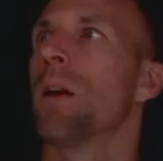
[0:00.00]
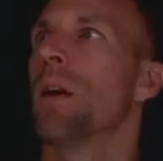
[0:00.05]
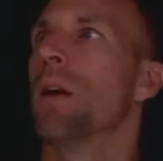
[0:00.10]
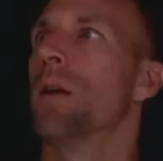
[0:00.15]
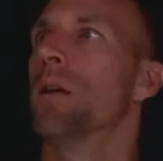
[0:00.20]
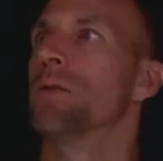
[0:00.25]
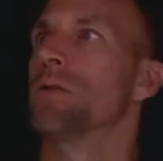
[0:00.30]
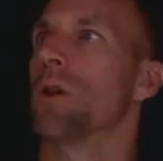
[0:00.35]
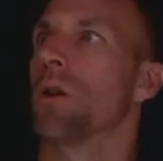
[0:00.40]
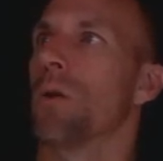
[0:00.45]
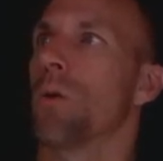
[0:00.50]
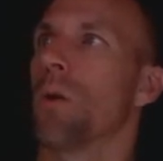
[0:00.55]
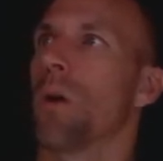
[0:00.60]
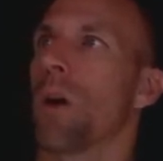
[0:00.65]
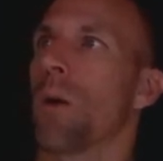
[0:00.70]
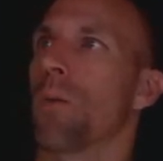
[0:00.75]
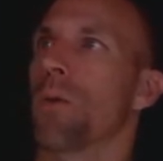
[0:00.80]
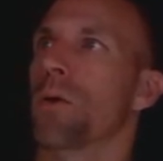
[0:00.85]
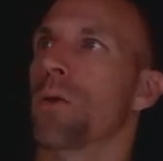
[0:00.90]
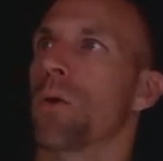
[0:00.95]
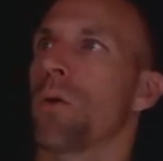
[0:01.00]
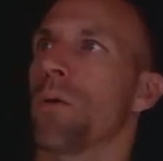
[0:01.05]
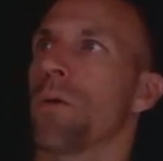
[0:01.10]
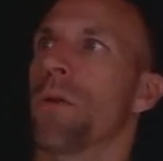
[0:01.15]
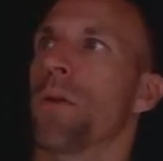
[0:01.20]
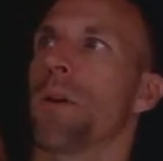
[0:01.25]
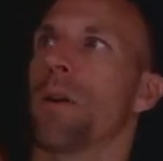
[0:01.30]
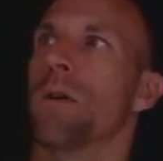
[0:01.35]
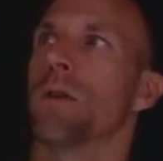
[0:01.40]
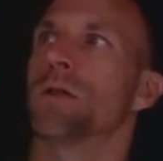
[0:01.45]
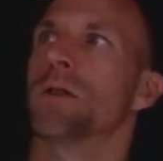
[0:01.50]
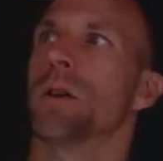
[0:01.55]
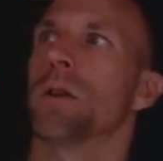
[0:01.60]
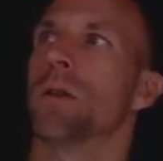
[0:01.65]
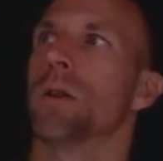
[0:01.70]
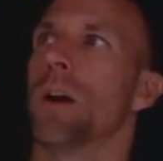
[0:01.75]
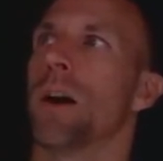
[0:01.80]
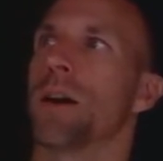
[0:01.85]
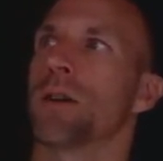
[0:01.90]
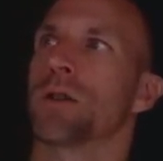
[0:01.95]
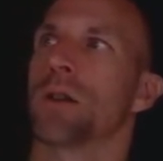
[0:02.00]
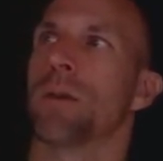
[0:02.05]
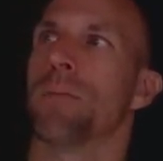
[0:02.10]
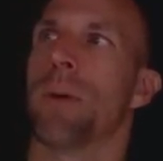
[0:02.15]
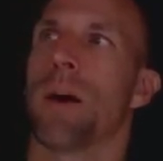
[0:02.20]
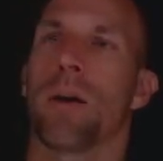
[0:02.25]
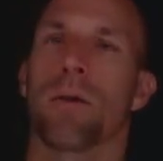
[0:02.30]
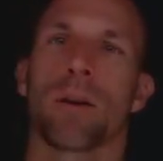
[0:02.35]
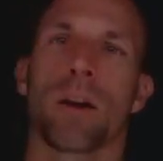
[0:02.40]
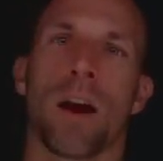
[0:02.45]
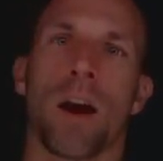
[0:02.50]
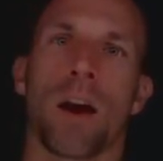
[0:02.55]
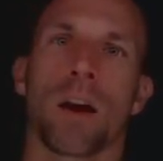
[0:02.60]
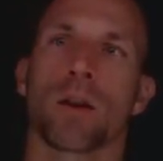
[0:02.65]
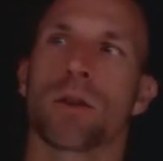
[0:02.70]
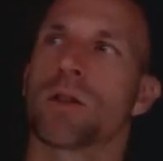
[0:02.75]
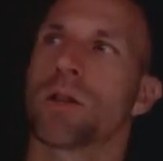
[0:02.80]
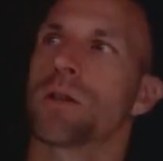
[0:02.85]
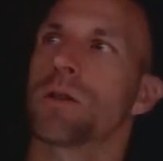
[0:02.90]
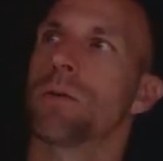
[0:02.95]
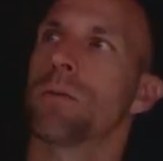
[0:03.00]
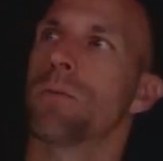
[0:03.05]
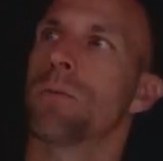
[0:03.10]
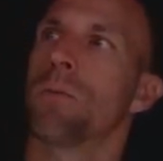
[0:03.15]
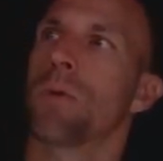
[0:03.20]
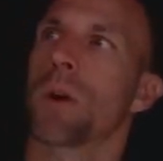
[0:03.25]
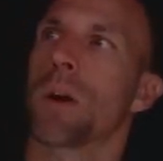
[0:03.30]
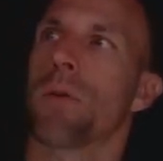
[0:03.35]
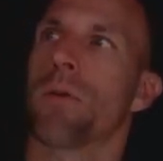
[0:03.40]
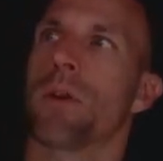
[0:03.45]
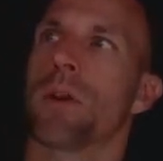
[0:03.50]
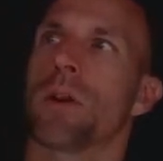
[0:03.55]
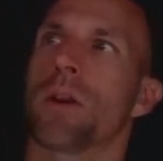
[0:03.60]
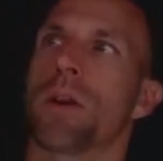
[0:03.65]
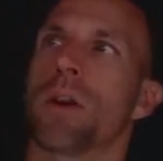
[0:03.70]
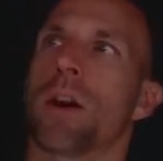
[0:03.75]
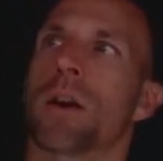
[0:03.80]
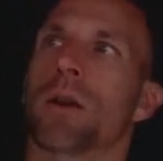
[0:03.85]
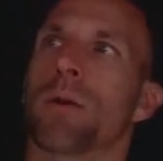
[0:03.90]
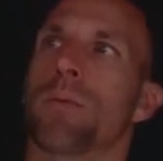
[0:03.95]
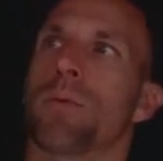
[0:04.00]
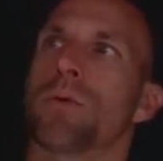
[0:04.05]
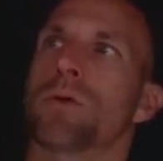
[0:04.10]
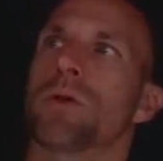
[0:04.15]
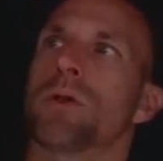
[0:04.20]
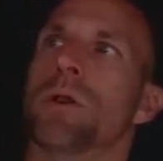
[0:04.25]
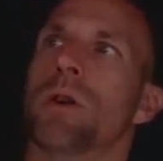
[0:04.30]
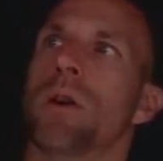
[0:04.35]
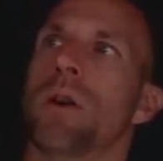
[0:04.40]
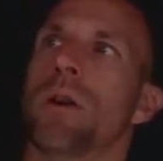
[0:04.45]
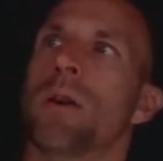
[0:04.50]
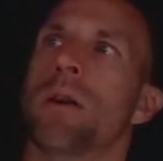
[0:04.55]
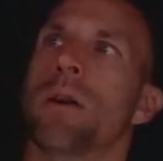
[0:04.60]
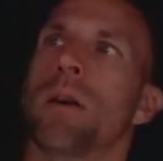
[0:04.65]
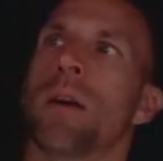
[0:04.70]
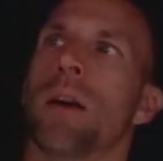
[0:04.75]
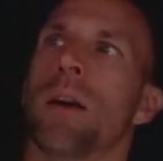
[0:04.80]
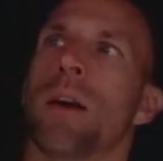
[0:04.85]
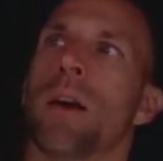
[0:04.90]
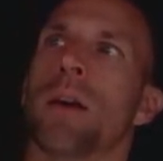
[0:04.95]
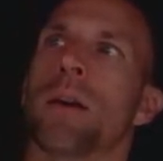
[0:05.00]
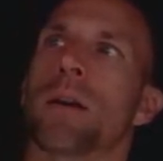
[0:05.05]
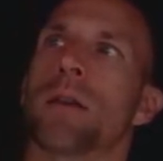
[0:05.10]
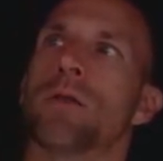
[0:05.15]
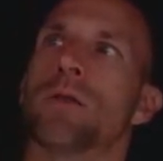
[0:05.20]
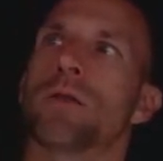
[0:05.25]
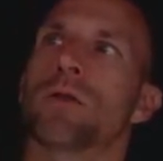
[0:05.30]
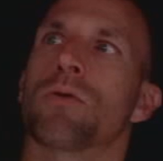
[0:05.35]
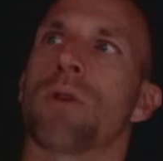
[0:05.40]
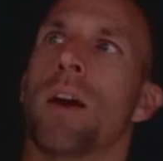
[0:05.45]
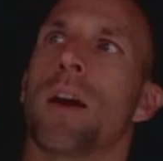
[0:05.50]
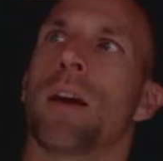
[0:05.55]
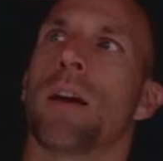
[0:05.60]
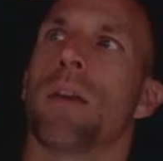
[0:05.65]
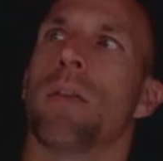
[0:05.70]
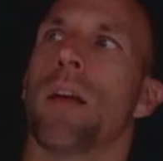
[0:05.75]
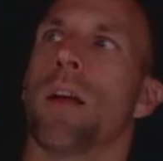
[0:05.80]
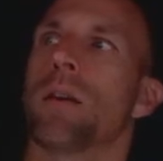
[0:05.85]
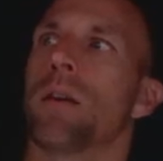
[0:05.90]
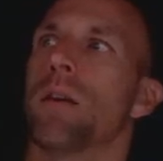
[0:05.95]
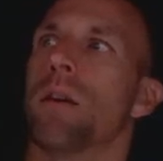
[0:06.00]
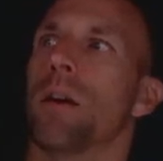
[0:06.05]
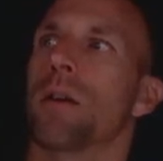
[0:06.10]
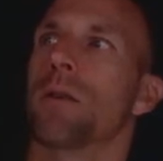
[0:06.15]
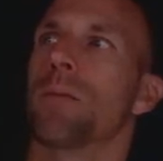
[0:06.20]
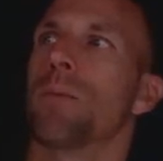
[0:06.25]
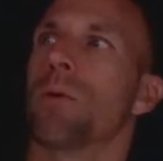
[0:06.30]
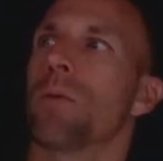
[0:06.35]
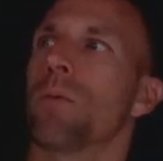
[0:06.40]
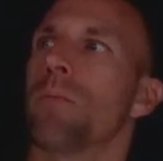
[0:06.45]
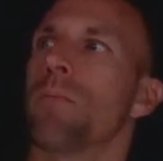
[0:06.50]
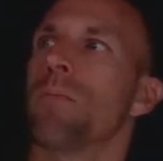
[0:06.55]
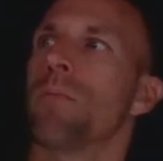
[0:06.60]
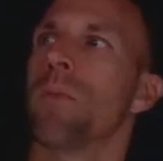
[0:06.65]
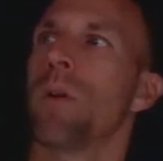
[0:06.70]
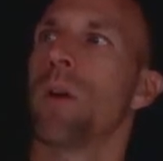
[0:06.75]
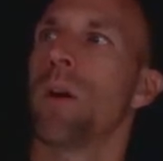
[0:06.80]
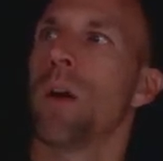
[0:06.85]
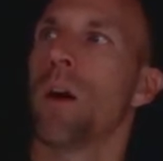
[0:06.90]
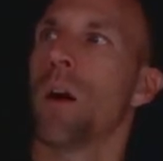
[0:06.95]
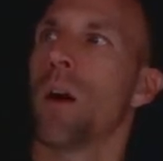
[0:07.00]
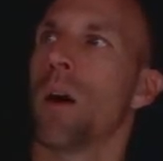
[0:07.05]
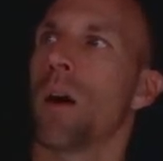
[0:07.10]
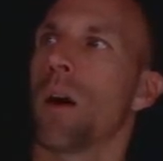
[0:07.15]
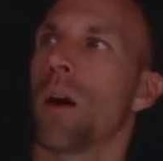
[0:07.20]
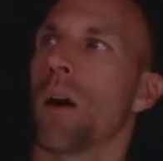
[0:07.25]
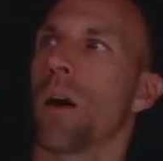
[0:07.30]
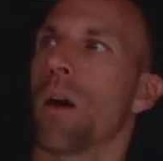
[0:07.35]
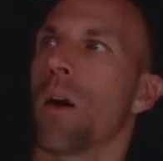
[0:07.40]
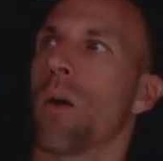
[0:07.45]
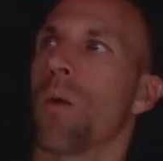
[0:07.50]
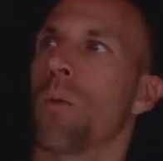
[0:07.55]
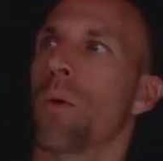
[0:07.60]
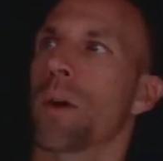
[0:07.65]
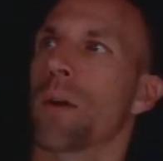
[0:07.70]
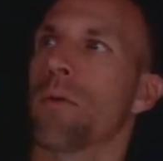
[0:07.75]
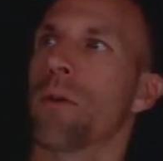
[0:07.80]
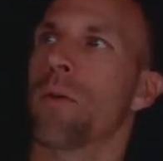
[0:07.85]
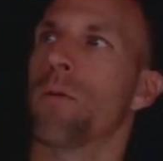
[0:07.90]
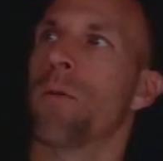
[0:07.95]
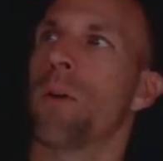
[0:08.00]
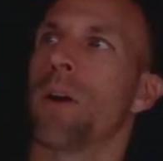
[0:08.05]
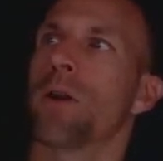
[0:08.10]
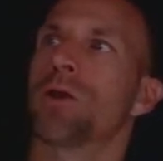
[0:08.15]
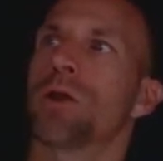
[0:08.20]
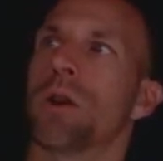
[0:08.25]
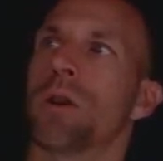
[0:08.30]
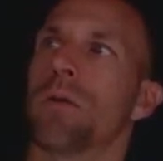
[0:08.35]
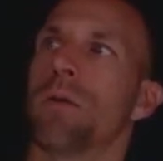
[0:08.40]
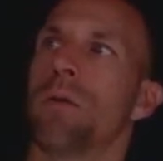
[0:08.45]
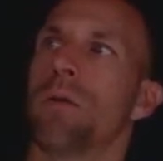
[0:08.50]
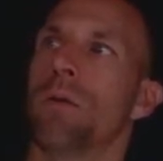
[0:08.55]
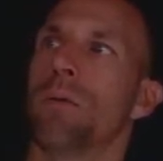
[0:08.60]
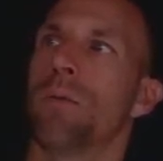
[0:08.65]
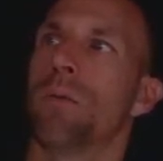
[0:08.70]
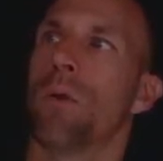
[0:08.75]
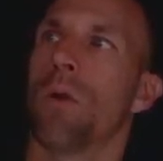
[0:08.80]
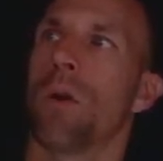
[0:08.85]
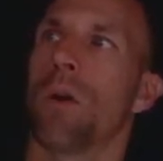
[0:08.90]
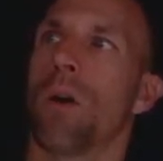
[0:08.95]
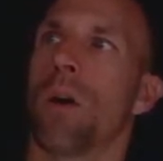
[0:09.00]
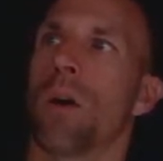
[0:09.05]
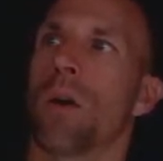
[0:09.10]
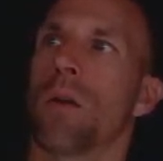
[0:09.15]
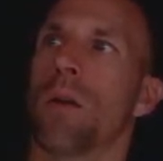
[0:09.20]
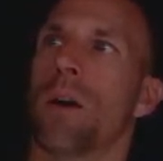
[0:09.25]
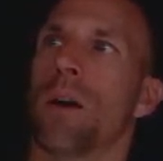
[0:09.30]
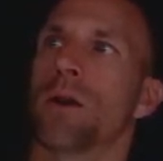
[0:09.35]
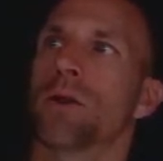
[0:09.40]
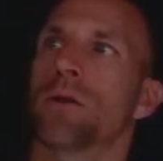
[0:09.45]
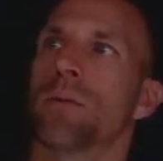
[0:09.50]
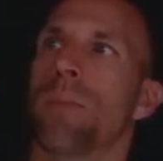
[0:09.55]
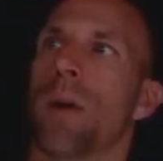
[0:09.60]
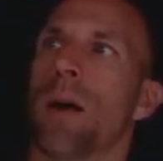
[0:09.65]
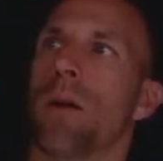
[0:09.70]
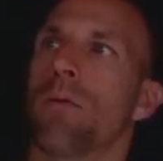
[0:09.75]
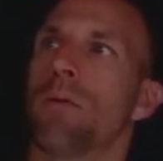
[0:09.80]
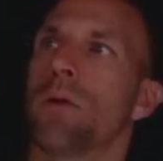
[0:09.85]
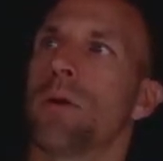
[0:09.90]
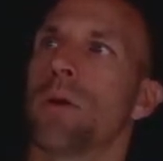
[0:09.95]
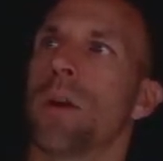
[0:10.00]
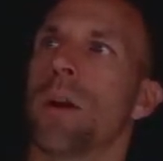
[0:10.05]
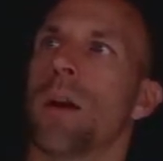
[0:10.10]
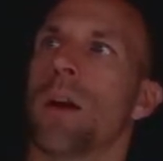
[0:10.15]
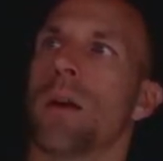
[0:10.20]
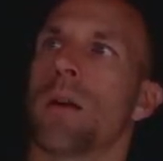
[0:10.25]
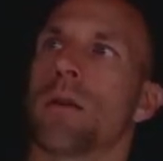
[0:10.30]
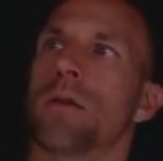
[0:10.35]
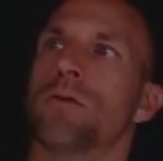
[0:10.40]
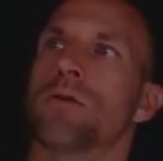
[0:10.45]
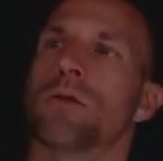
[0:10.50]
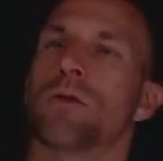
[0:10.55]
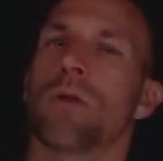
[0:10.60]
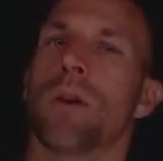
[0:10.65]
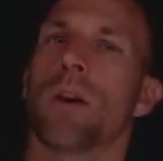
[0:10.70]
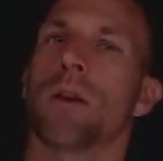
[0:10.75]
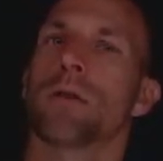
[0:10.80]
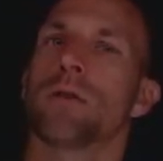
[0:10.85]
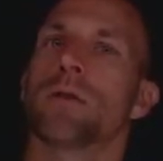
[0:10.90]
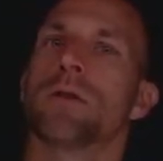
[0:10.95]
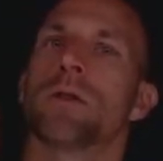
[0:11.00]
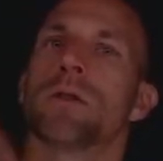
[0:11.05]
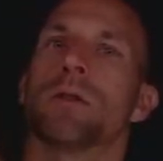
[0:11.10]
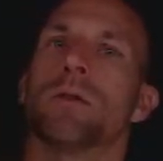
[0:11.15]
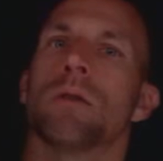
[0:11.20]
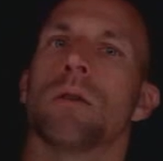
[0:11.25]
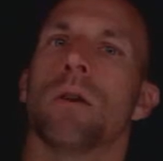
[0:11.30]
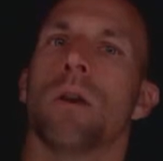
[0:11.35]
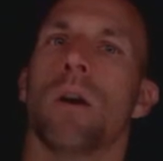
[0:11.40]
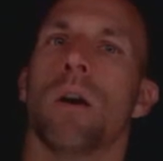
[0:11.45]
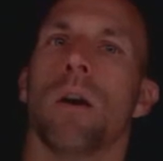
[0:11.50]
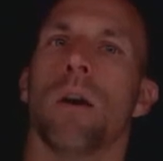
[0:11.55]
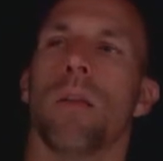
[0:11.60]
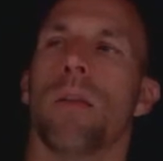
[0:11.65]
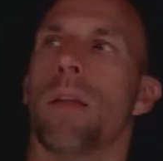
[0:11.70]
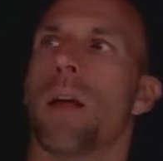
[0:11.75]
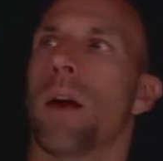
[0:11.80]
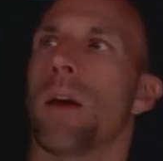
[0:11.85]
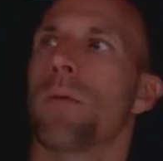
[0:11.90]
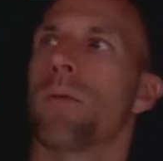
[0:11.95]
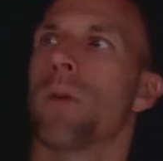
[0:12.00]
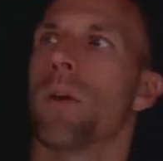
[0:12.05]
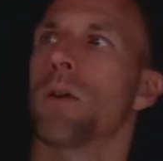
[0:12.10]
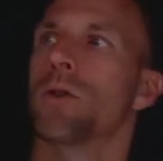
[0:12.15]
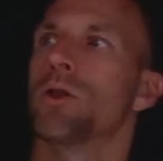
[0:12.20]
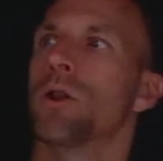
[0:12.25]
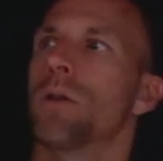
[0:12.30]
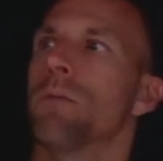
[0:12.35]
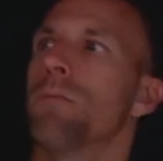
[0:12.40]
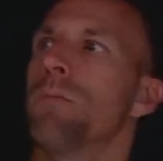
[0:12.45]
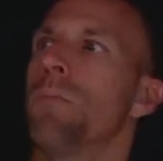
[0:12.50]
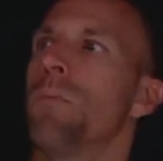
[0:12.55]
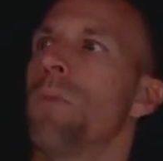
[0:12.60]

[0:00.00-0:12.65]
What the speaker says: So we're told that there is a loss amount X, we're given a deductible C and a constraint on that deductible. We're given a function for our loss amount and constraints on that function.